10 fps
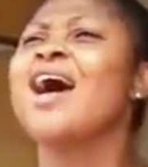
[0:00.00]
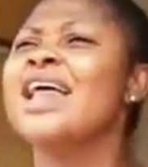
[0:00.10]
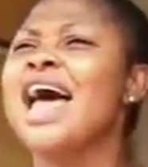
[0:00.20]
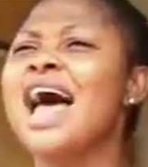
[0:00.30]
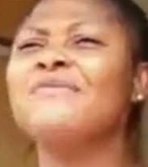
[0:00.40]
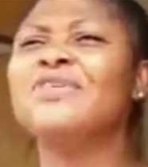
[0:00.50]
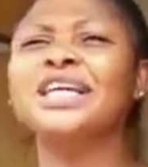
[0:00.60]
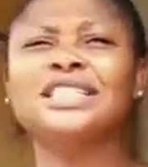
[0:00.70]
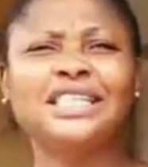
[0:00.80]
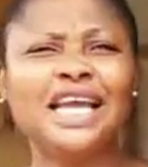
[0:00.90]

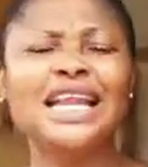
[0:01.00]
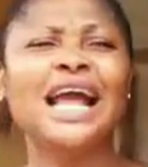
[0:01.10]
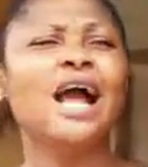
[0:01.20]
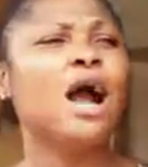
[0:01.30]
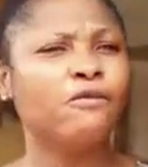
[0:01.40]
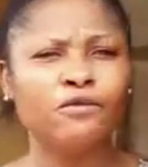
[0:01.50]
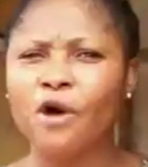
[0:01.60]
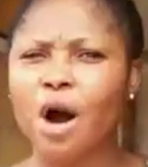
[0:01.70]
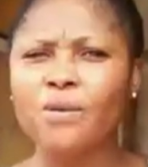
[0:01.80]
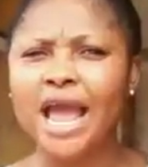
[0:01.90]
Everything they,
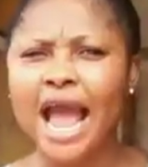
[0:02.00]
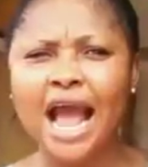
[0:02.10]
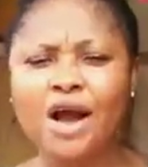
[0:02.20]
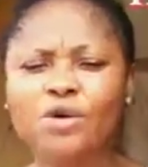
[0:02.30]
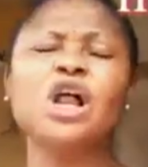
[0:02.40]
for where we